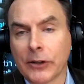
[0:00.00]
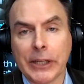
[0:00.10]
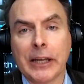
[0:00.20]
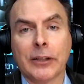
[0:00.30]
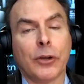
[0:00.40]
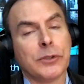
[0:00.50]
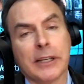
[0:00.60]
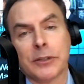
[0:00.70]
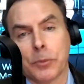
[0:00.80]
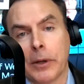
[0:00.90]
Kudlow
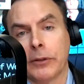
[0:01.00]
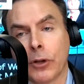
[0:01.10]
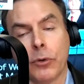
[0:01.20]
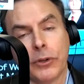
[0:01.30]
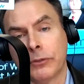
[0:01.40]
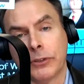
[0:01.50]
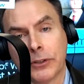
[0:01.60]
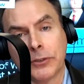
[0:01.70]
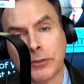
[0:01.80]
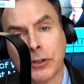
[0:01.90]
says, well, no,
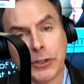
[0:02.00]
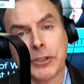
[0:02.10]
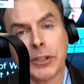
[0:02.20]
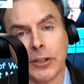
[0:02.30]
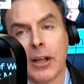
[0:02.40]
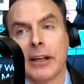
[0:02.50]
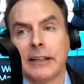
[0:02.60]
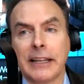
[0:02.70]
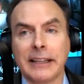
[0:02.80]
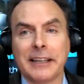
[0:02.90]
they're still
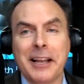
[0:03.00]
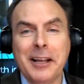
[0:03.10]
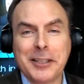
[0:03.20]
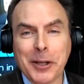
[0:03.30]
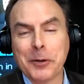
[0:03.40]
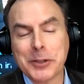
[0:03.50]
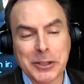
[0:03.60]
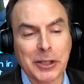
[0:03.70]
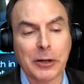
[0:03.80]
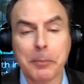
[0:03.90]
on. And then so it's
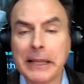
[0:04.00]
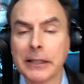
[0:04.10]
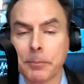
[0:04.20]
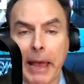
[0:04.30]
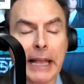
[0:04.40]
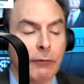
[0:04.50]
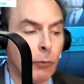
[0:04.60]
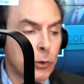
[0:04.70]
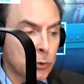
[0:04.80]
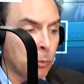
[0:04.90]
just going to be this back and
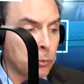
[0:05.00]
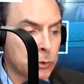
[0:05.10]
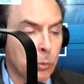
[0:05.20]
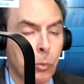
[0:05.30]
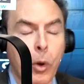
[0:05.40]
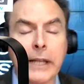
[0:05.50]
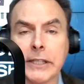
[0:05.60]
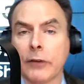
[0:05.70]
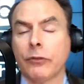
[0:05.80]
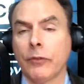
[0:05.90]
forth. So watch
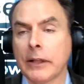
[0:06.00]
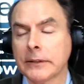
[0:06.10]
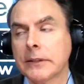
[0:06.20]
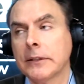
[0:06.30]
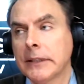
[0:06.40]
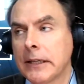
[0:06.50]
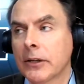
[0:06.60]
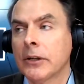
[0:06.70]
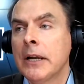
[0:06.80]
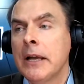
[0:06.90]
out for volatility
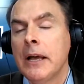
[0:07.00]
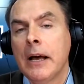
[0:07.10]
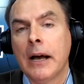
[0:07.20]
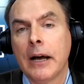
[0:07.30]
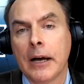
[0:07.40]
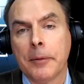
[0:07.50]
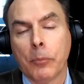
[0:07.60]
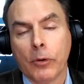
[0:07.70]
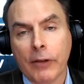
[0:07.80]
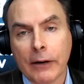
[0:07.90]
here.
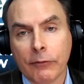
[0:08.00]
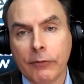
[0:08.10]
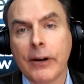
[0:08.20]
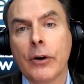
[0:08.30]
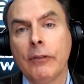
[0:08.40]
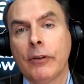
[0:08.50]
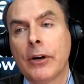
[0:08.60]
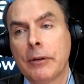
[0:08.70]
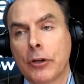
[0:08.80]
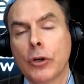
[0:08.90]
We've had a very,
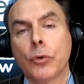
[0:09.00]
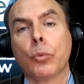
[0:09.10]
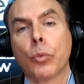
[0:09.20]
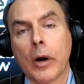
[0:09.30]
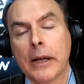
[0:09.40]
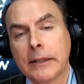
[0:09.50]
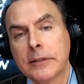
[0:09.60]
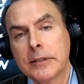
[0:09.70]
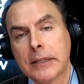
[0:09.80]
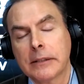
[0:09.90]
very good
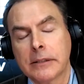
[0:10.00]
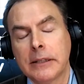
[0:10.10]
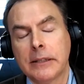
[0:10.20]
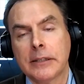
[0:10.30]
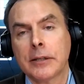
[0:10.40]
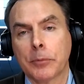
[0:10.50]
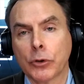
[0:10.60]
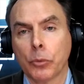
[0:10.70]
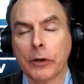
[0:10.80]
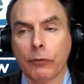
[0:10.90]
run since the December
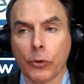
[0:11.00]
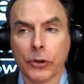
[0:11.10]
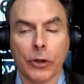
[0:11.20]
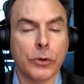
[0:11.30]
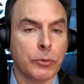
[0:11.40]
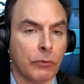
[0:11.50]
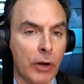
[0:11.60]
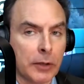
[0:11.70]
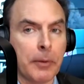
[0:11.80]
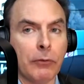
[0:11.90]
24th lows. We've
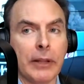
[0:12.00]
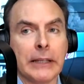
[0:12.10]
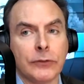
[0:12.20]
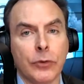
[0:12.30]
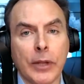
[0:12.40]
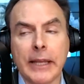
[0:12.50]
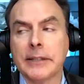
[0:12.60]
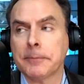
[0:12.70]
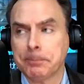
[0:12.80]
talked about it the last few days.